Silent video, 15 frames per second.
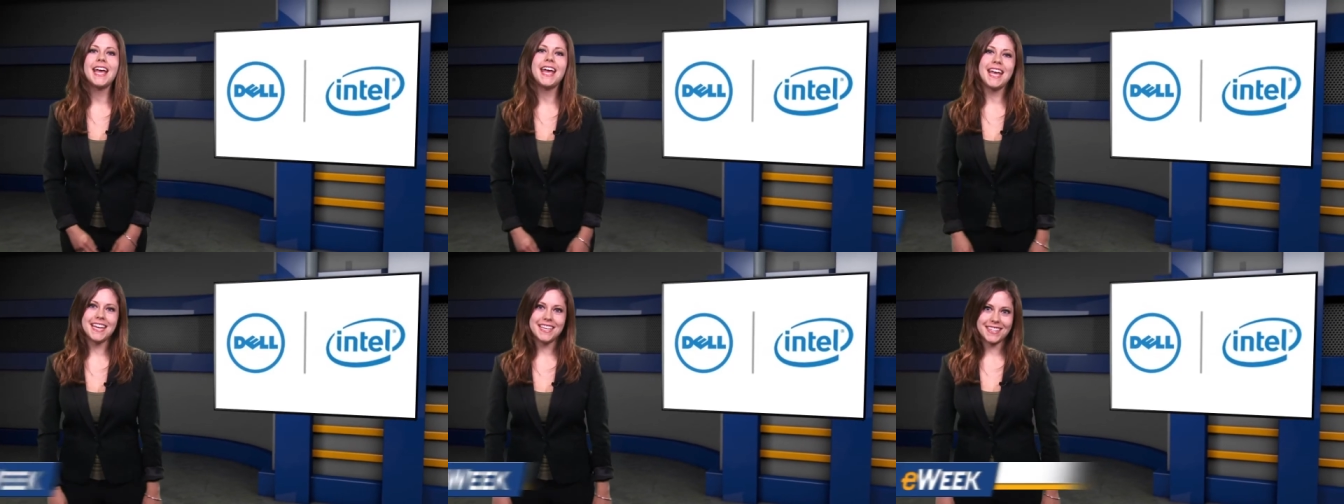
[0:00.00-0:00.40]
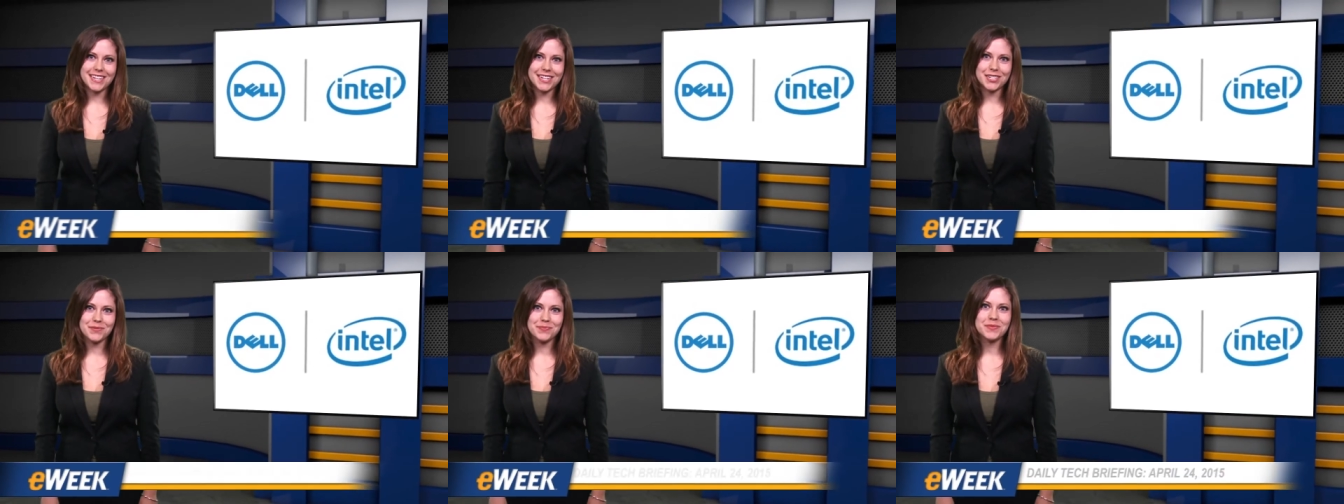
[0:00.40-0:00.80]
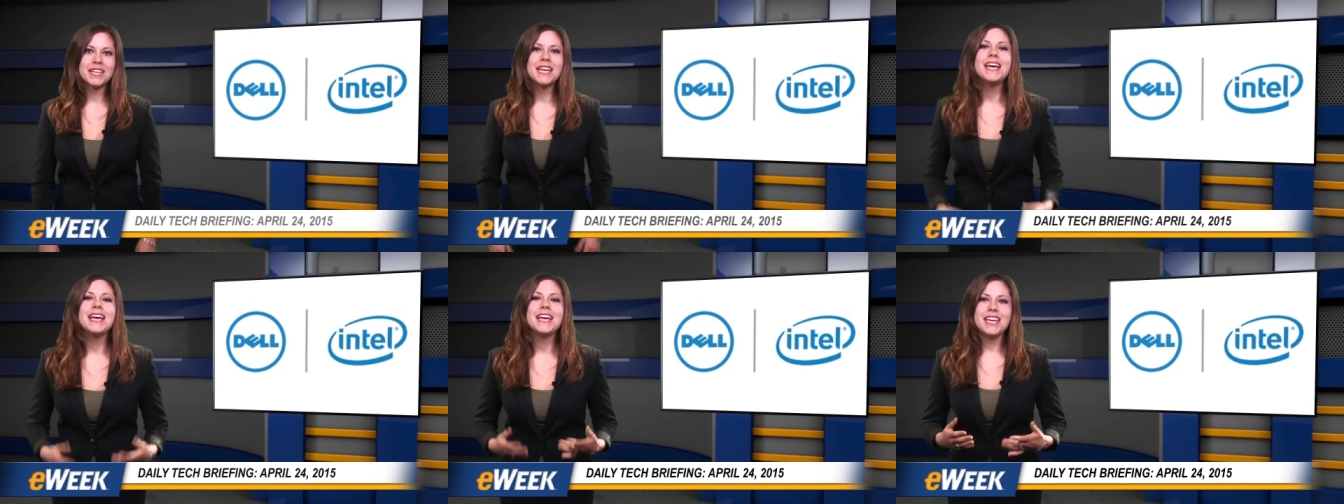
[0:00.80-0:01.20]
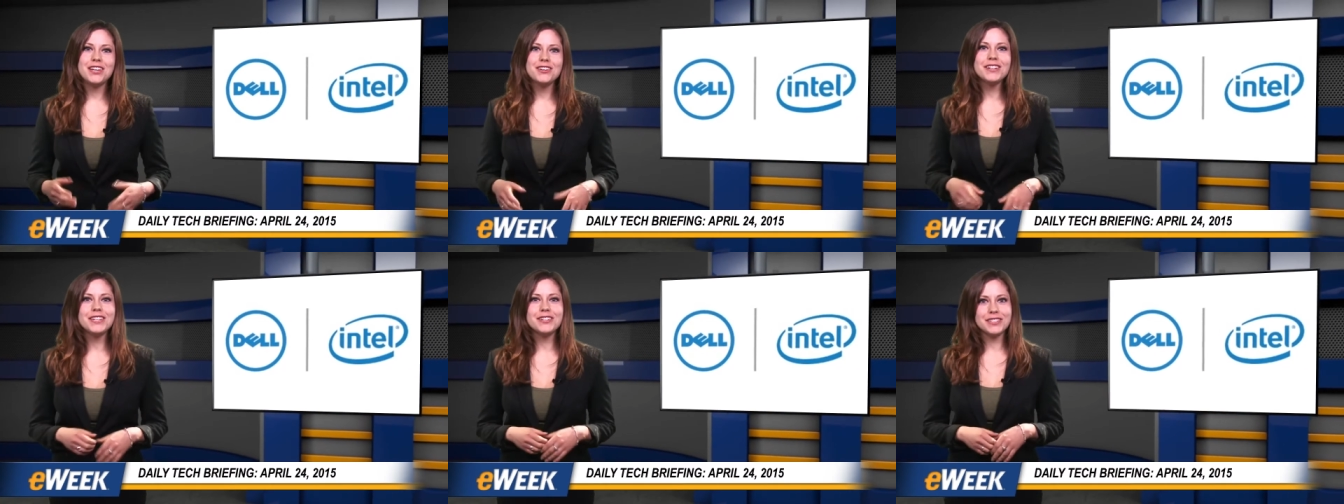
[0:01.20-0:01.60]
Hey there. Here are
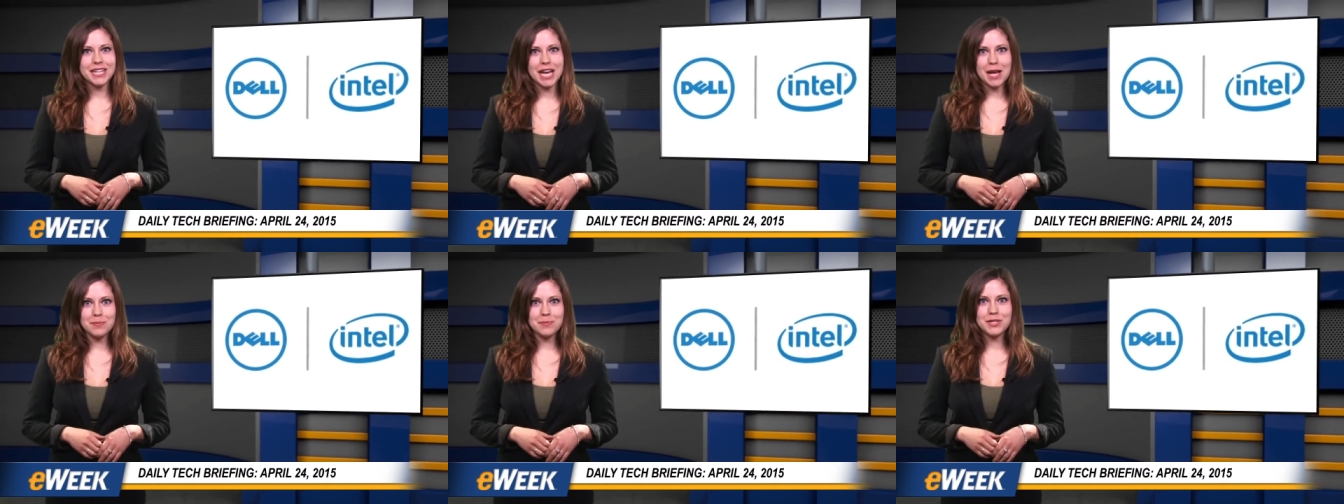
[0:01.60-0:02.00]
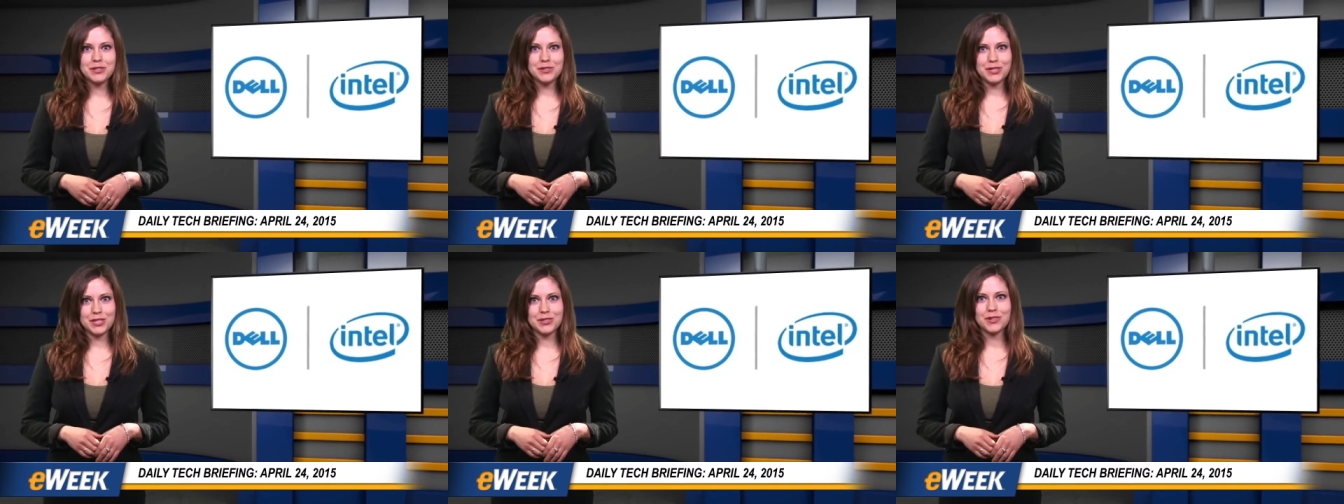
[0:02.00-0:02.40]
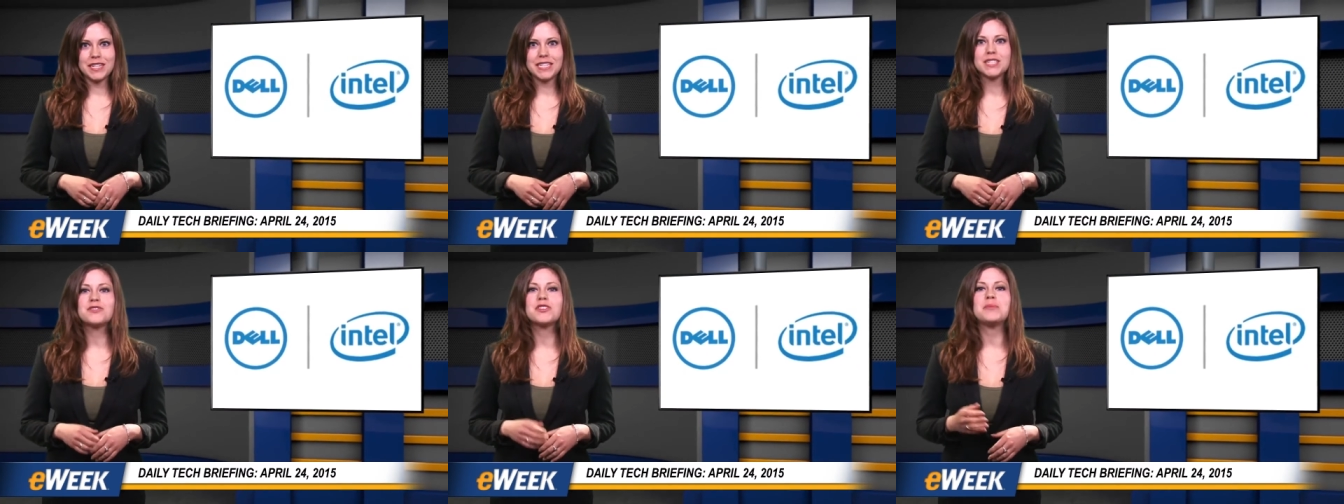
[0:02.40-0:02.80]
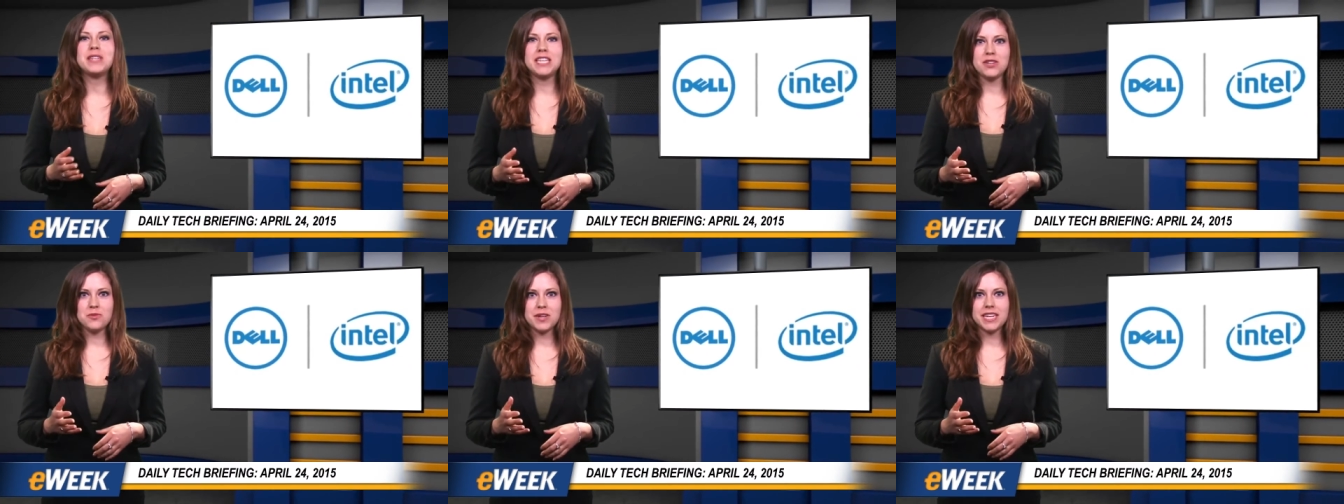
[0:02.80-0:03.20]
your top news stories from
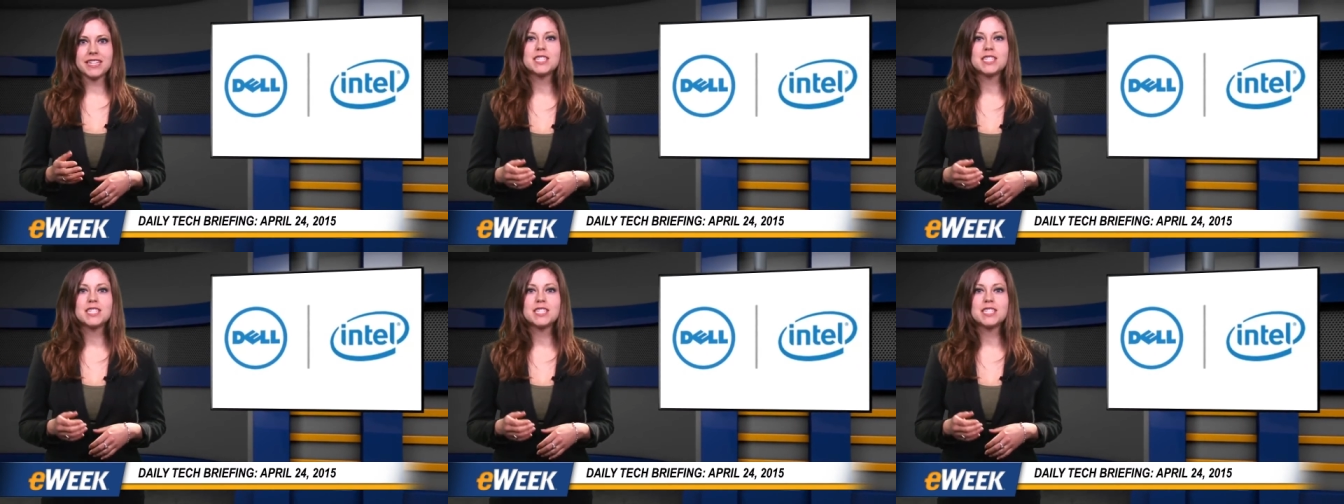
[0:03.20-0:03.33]
eWeek,